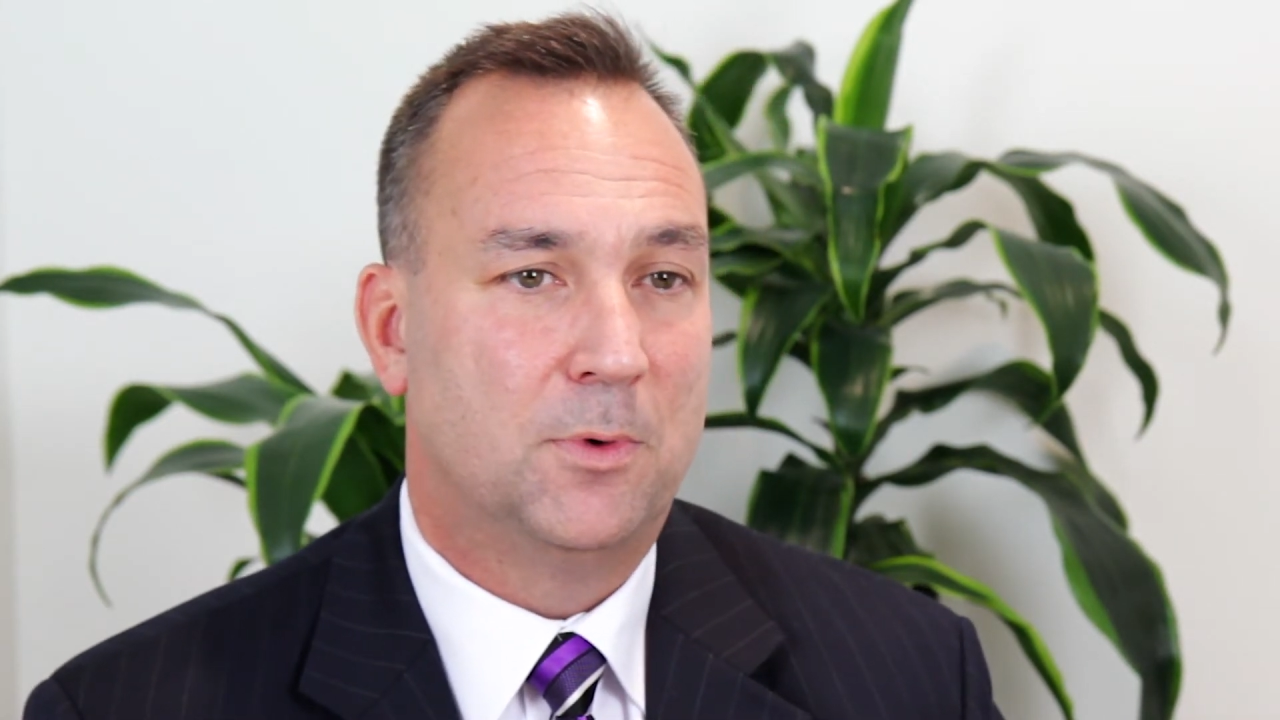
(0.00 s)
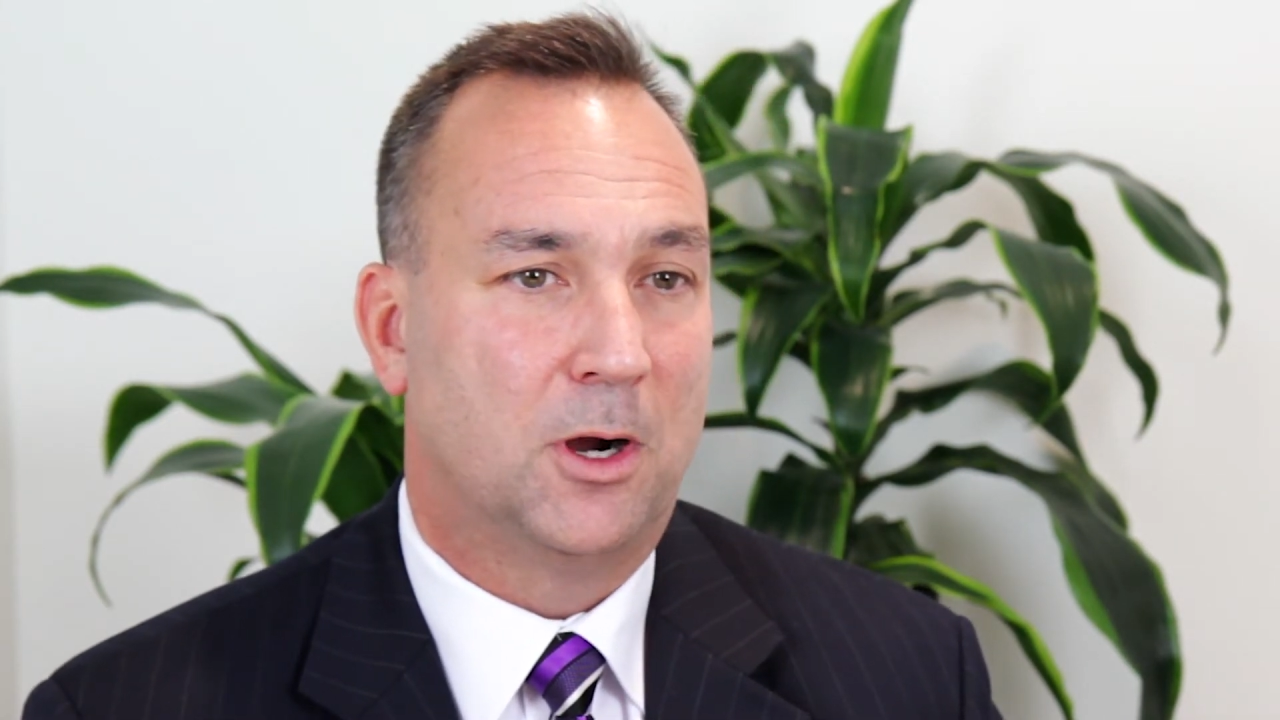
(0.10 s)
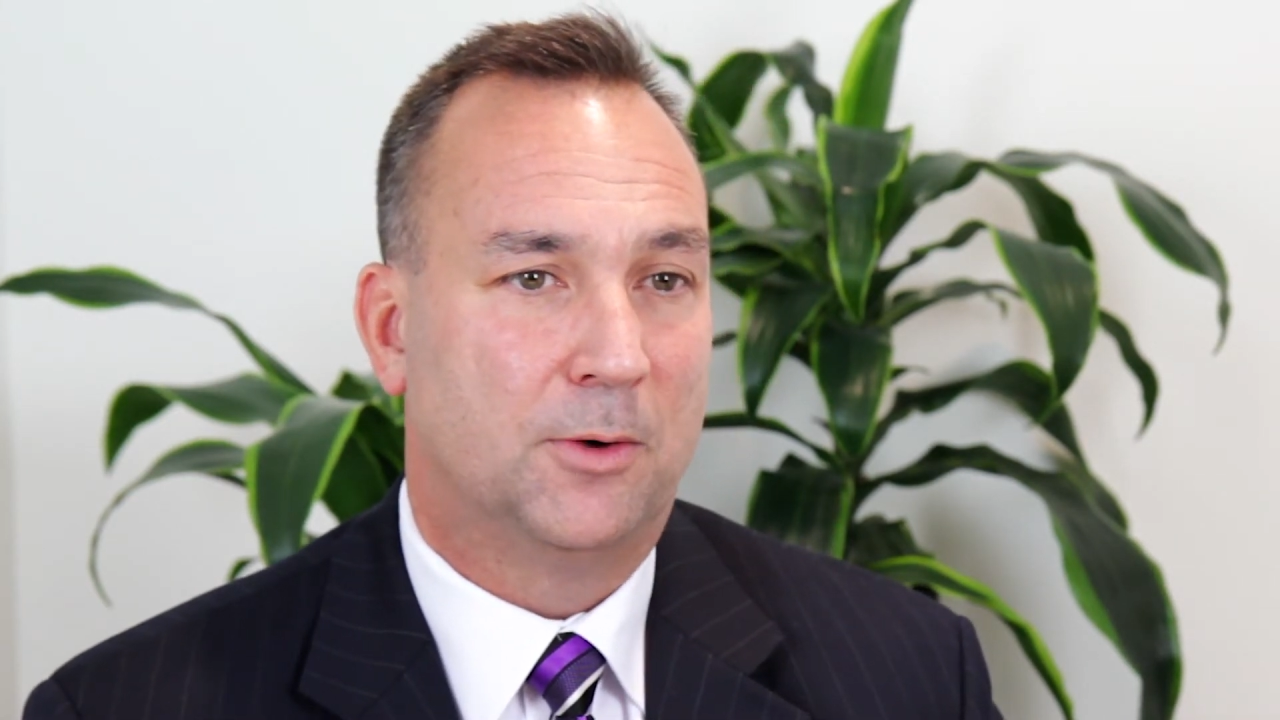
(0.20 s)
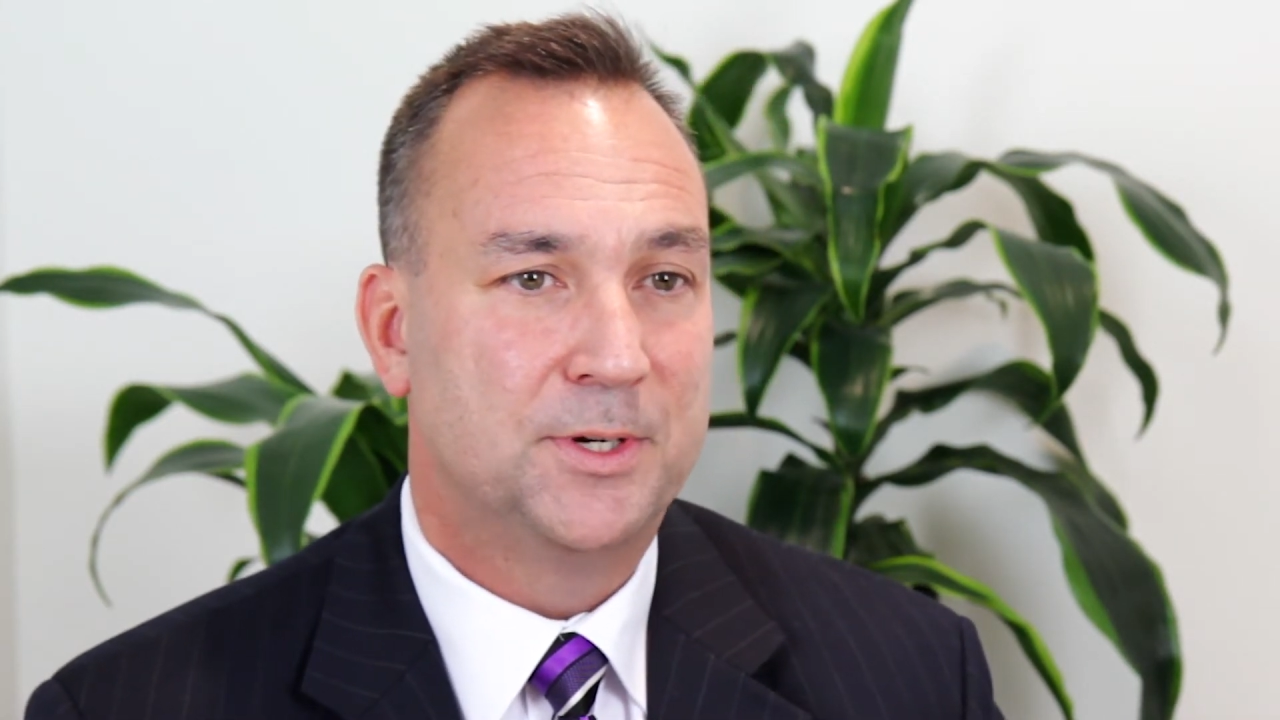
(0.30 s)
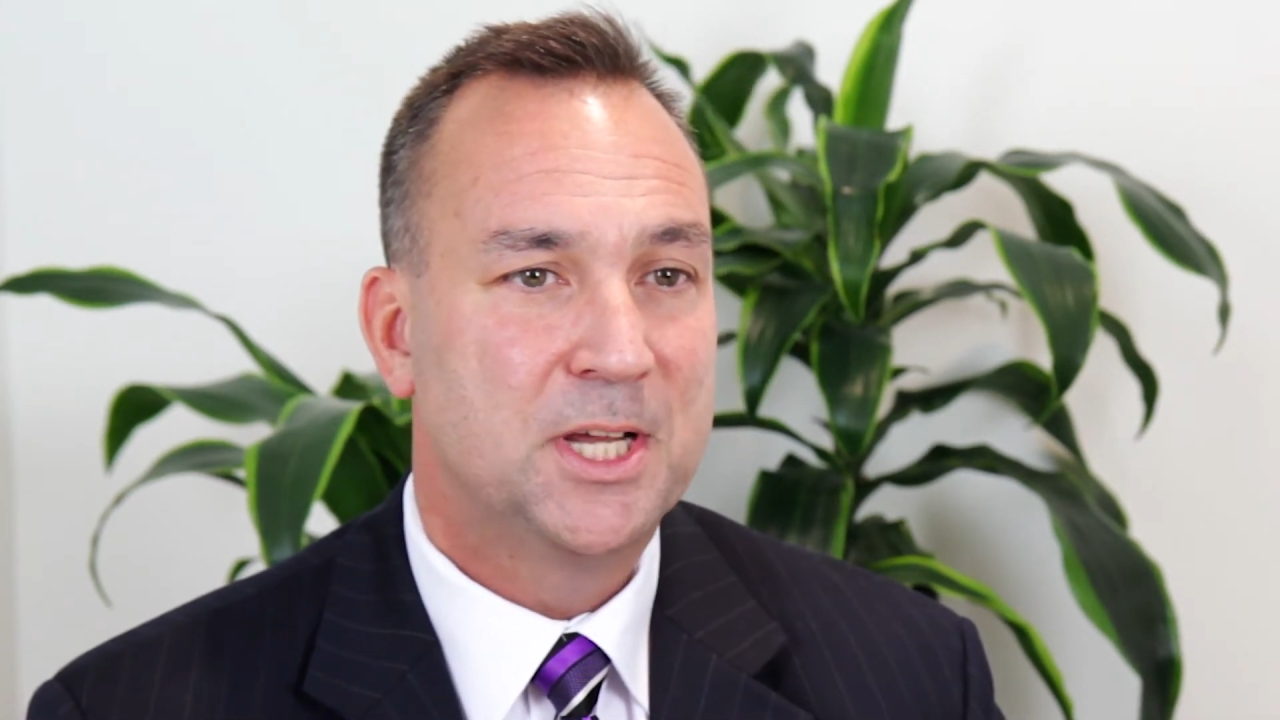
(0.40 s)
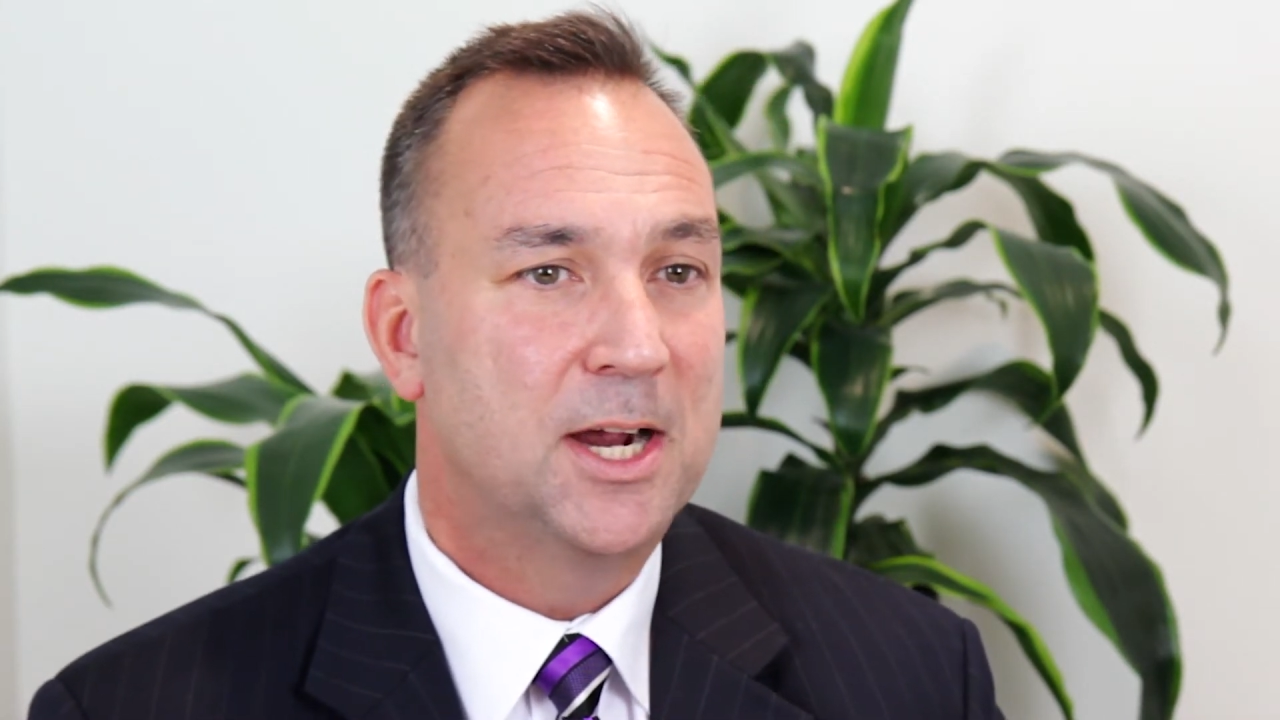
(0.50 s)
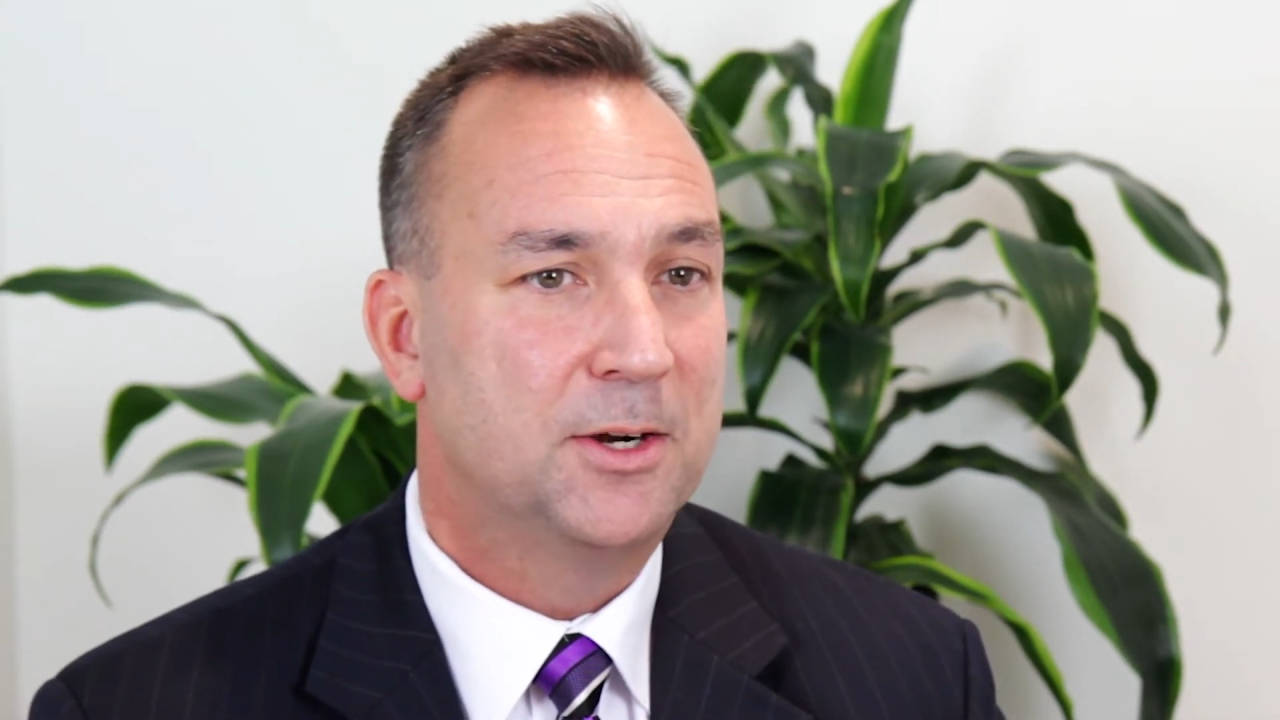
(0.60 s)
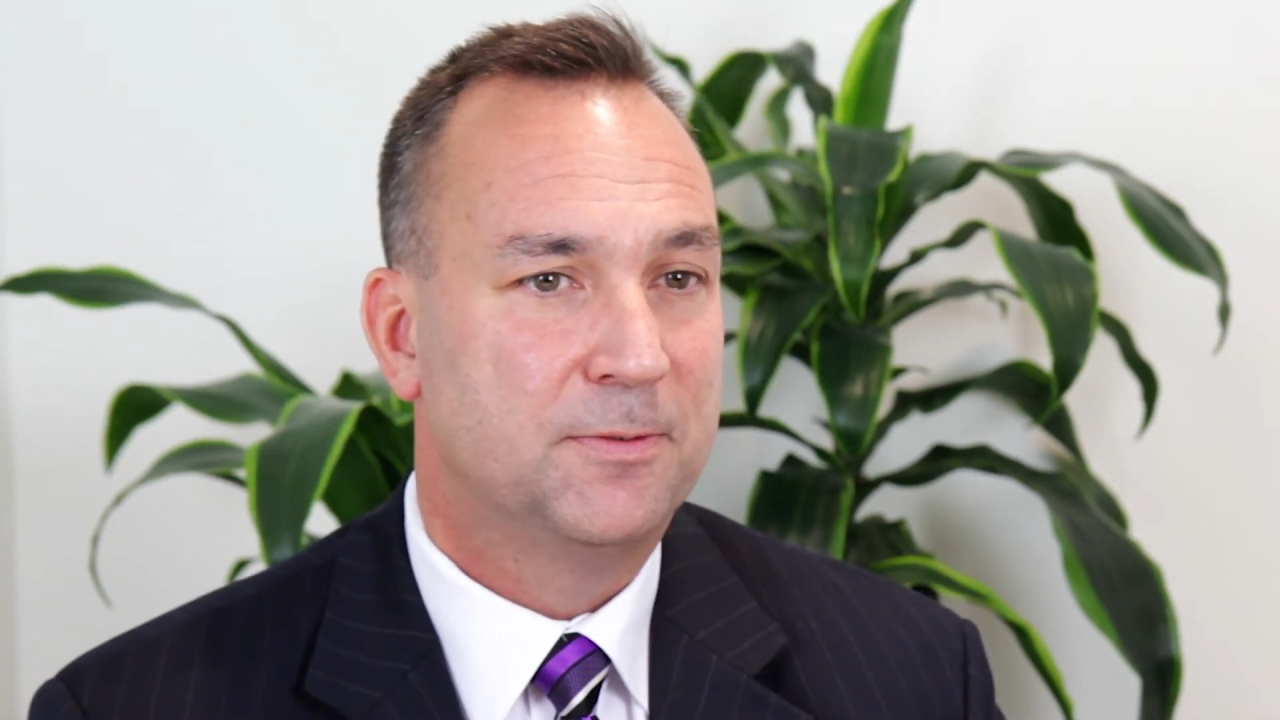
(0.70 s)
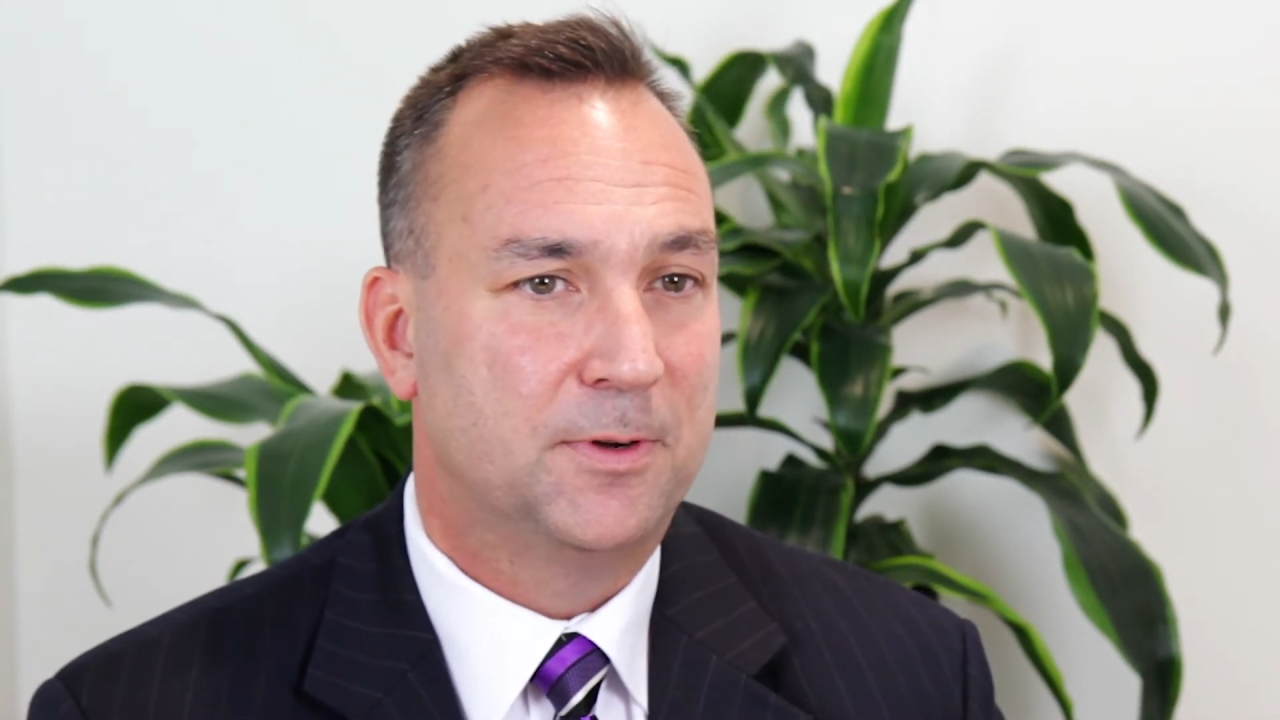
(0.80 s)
our retired